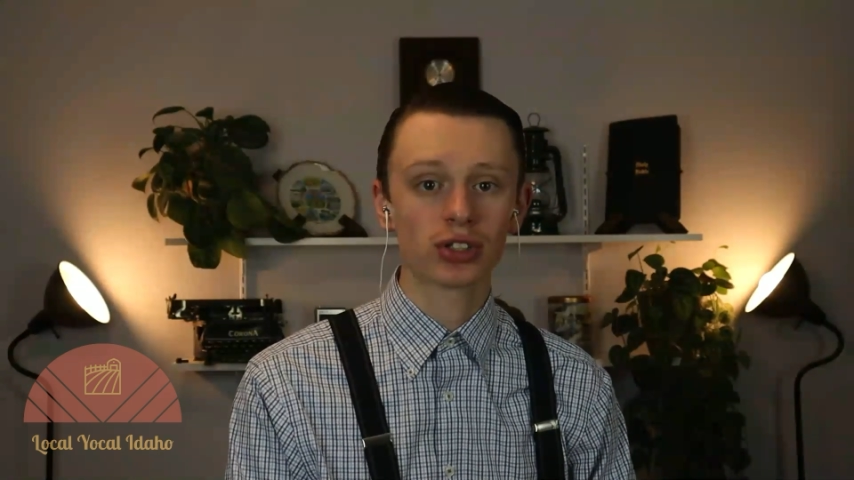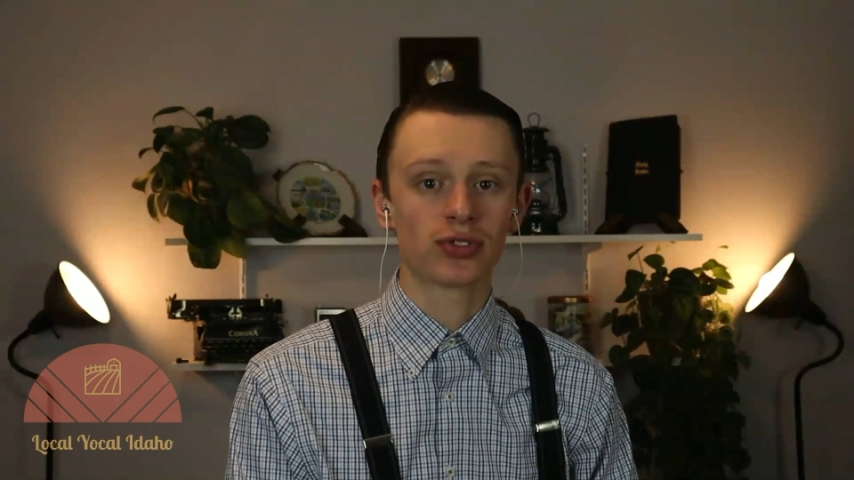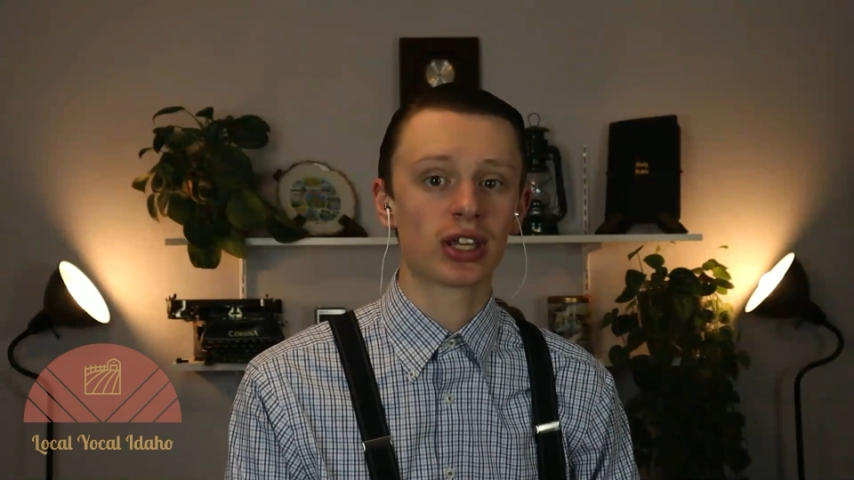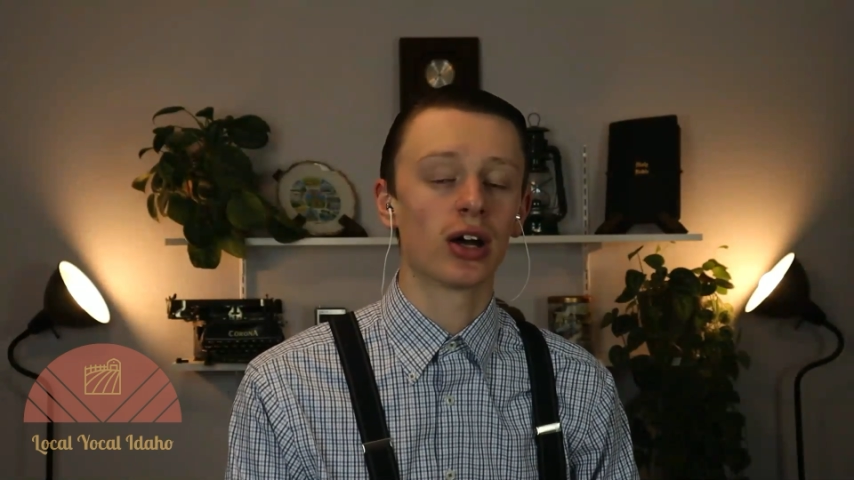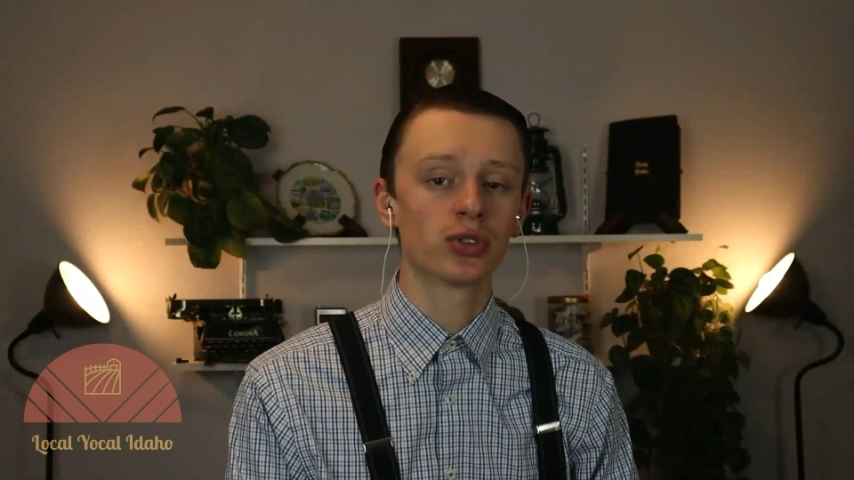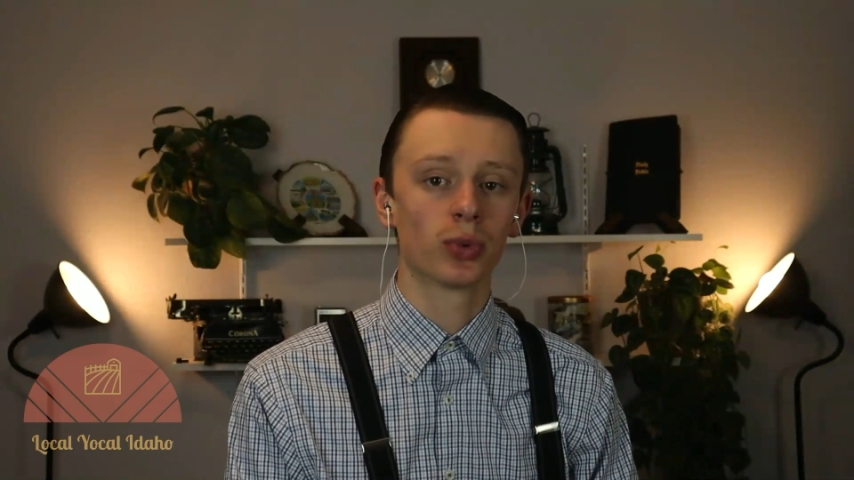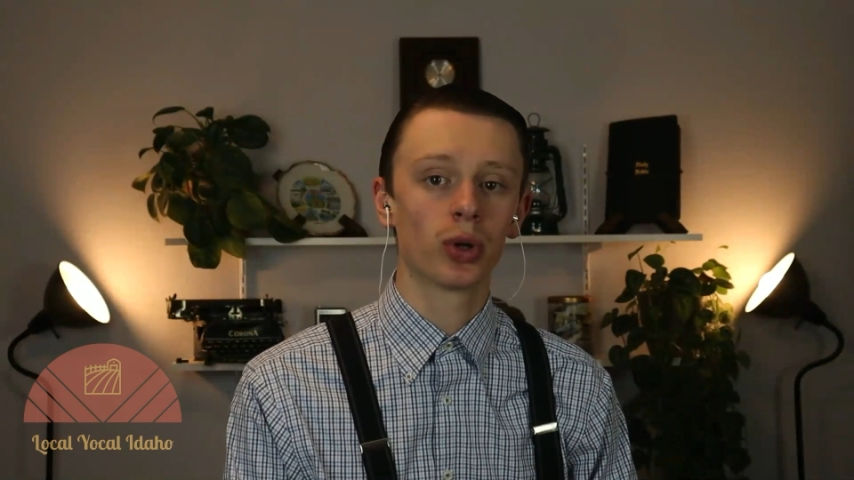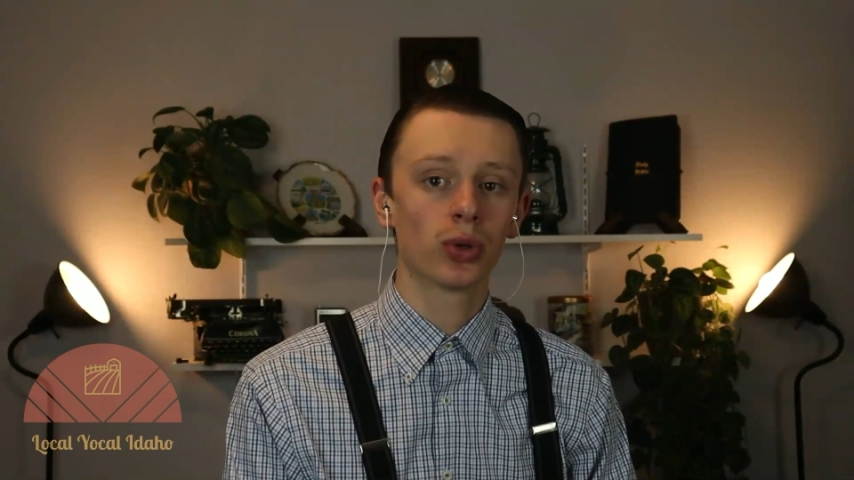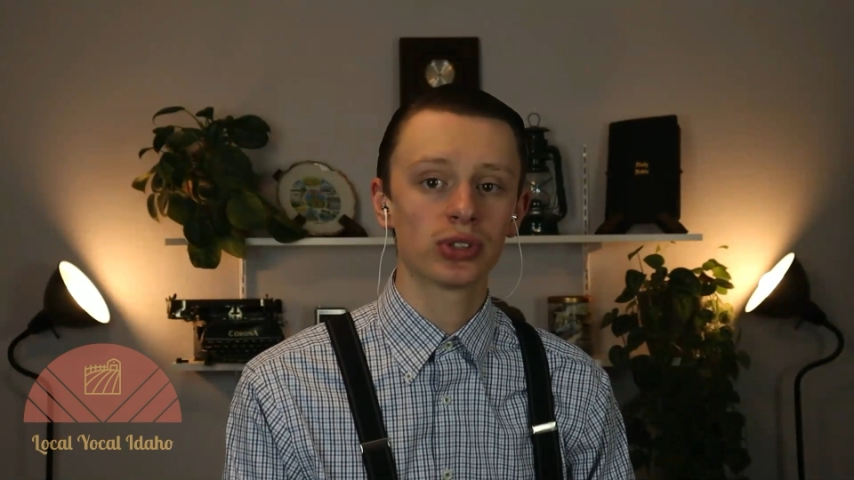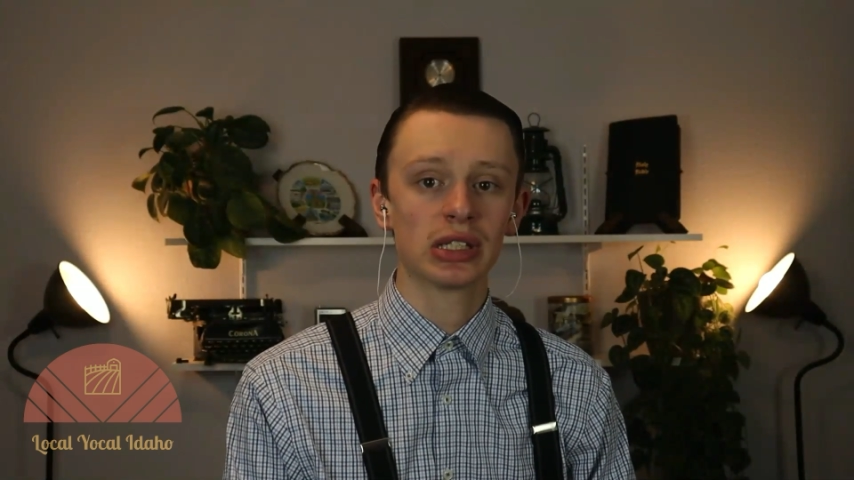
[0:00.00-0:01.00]
of scouts, will
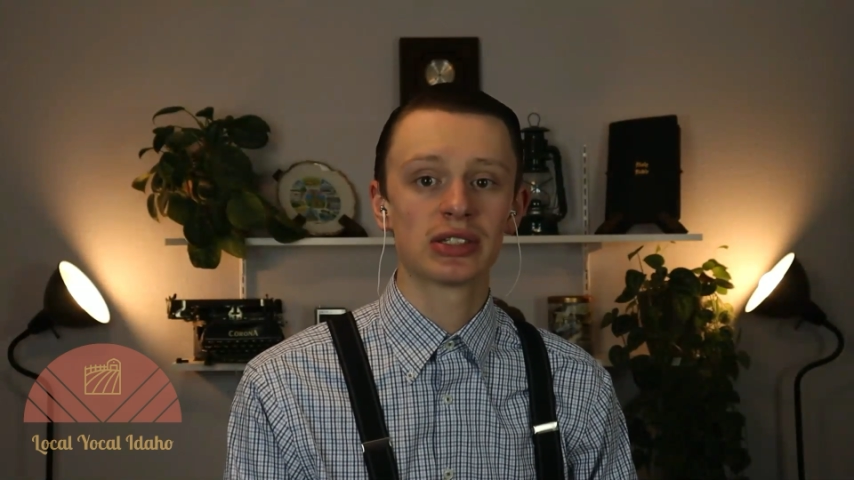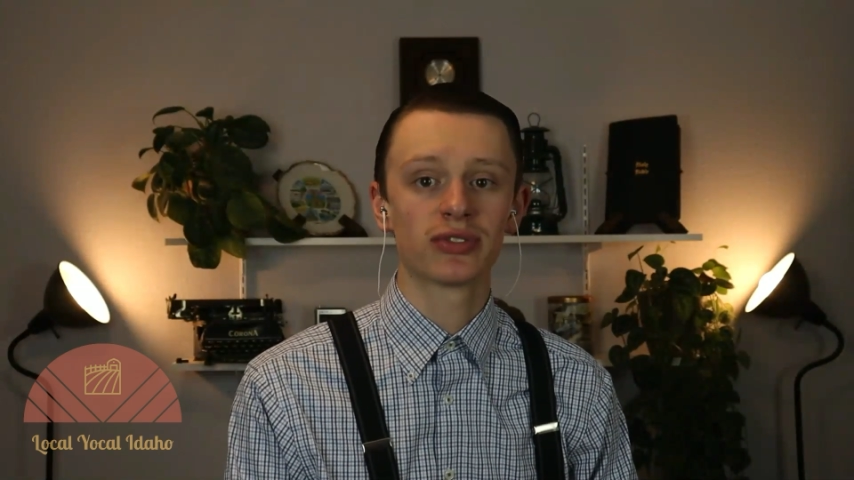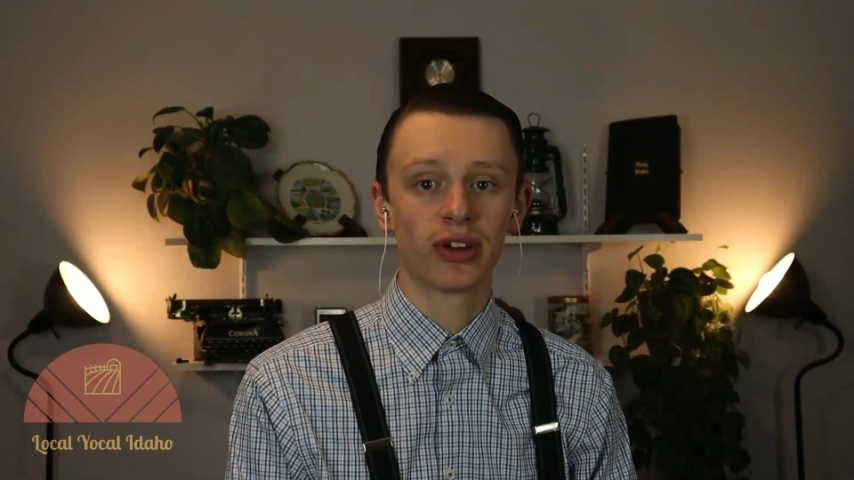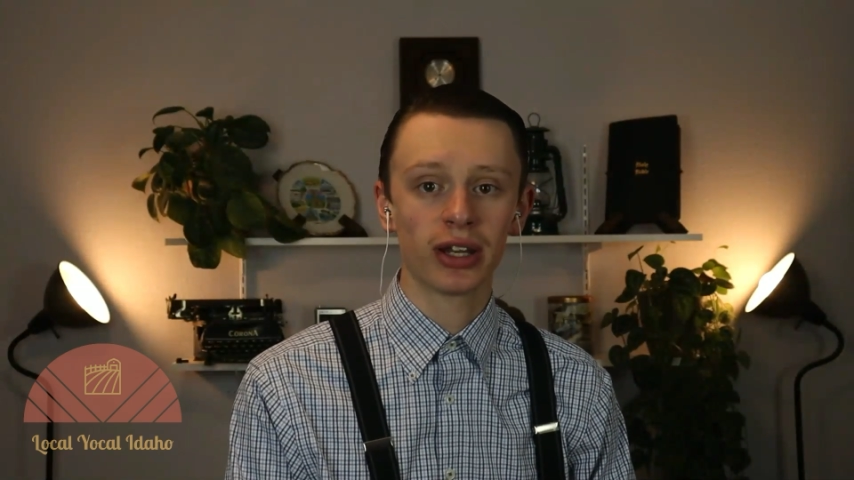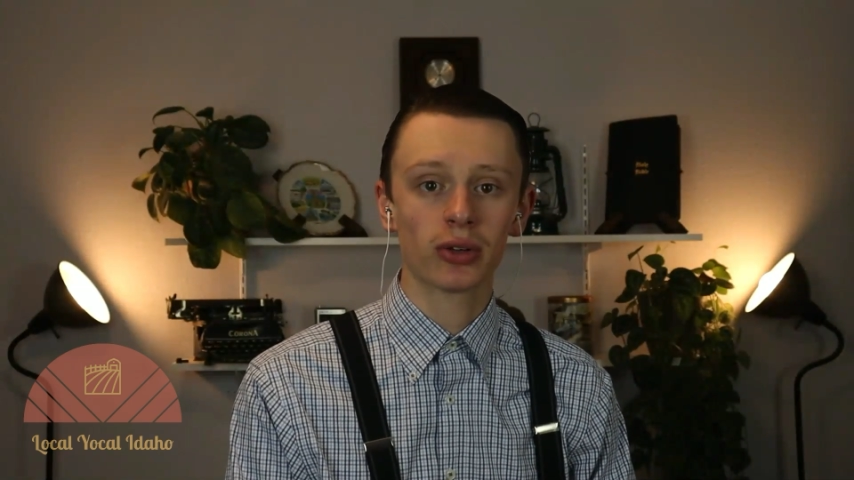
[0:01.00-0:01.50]
host its final